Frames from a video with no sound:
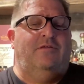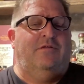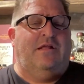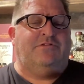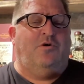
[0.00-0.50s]

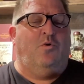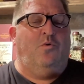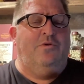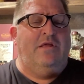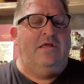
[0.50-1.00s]
it's
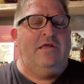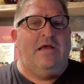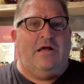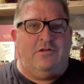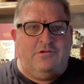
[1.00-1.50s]
Old
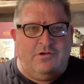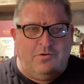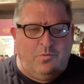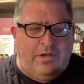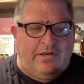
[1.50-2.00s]
Elk
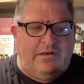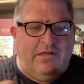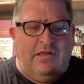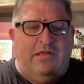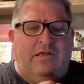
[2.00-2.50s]
Wheated,
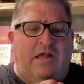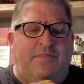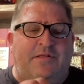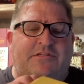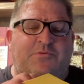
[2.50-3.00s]

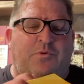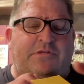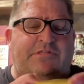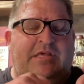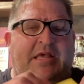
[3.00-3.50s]
and this was the